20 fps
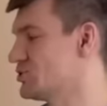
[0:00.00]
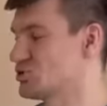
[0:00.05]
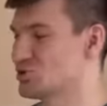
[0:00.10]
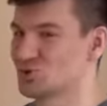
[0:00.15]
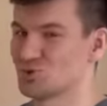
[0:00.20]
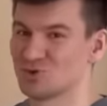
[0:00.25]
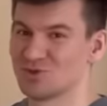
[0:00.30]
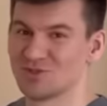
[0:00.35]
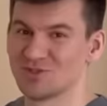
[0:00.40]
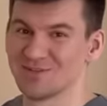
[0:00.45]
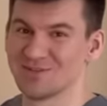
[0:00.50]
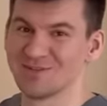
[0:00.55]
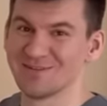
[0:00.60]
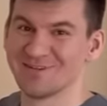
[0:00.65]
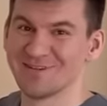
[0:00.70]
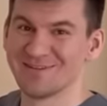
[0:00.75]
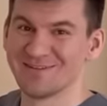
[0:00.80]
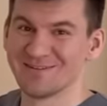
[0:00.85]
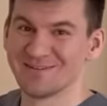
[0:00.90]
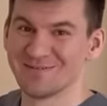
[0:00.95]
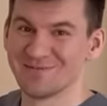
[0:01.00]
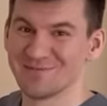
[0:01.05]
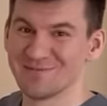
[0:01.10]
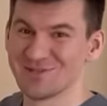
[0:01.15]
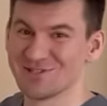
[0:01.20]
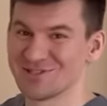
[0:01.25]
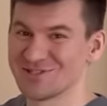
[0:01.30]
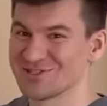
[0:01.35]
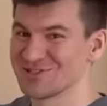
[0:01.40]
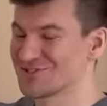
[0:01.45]
I drew them together.
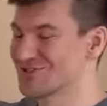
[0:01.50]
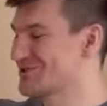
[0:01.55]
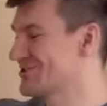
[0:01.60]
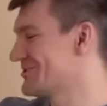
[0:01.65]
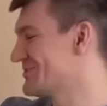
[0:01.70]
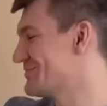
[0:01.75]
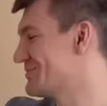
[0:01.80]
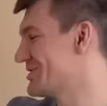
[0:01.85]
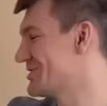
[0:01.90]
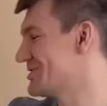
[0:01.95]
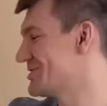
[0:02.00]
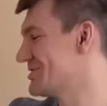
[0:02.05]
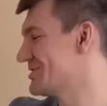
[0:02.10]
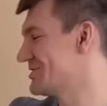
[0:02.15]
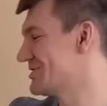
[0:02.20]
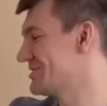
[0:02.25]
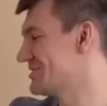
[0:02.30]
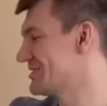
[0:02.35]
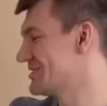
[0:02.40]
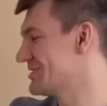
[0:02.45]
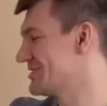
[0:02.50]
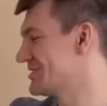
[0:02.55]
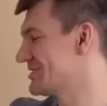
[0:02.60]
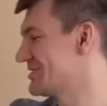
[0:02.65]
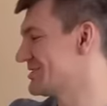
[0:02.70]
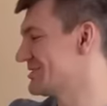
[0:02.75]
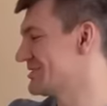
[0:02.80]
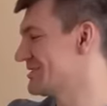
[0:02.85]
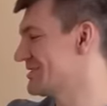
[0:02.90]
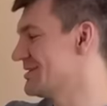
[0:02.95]
Don't blame me.
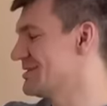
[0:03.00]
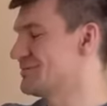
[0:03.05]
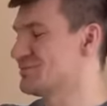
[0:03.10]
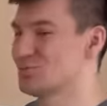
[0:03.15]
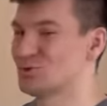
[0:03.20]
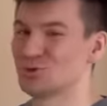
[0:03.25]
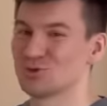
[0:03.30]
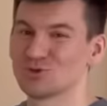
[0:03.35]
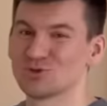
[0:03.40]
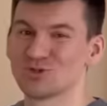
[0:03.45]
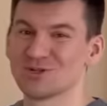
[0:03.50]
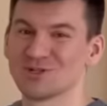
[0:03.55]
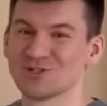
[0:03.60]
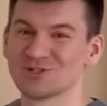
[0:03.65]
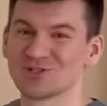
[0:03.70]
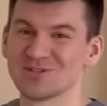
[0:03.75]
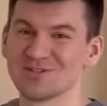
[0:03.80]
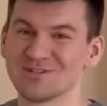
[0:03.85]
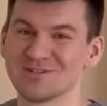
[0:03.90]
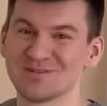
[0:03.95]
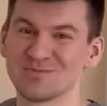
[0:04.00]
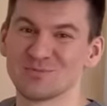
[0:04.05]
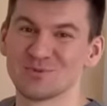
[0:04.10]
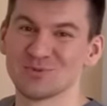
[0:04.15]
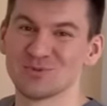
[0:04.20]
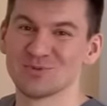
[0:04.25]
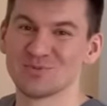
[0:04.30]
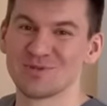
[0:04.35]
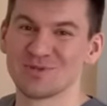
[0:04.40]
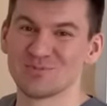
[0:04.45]
Together with the
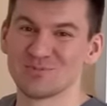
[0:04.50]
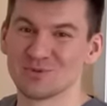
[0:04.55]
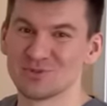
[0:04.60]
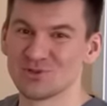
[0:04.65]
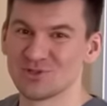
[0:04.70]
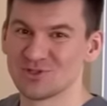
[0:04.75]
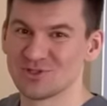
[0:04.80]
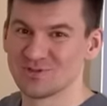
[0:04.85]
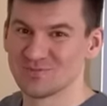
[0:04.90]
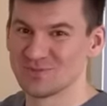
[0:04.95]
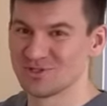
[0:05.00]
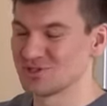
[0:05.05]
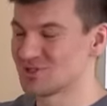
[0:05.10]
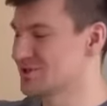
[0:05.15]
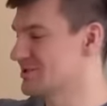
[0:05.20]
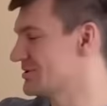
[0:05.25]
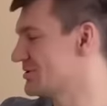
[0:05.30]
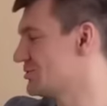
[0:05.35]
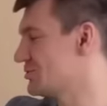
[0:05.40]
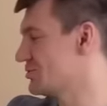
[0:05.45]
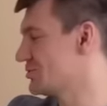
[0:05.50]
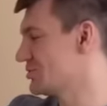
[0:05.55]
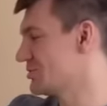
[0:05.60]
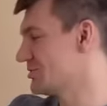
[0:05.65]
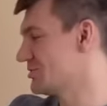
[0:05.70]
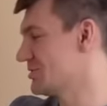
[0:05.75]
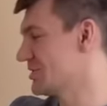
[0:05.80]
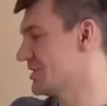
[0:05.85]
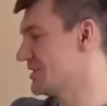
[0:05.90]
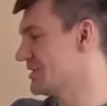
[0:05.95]
semitendinous,
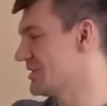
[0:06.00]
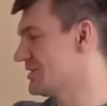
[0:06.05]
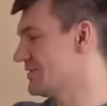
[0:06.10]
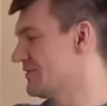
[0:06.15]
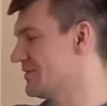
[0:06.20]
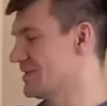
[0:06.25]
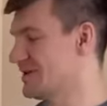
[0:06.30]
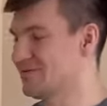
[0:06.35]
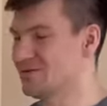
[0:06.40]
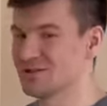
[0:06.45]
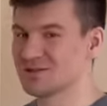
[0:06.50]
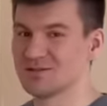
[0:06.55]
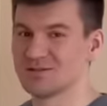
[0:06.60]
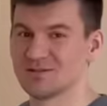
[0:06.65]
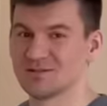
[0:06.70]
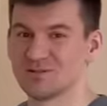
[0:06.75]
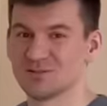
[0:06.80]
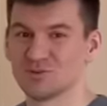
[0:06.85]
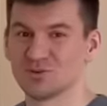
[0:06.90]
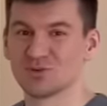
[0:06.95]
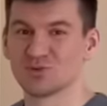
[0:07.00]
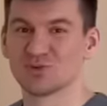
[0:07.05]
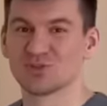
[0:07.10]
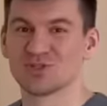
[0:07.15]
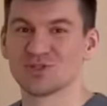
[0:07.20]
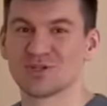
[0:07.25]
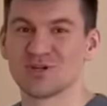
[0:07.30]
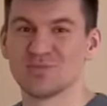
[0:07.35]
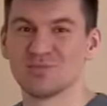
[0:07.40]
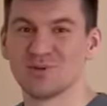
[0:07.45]
semimembranous muscle. It's not
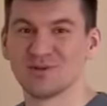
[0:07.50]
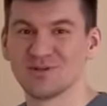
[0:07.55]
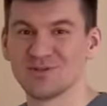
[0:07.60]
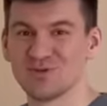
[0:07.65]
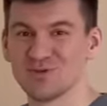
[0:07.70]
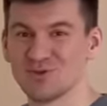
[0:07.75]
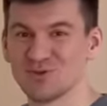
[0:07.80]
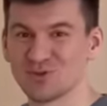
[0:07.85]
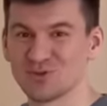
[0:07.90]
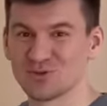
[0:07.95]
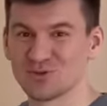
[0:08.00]
guilty either,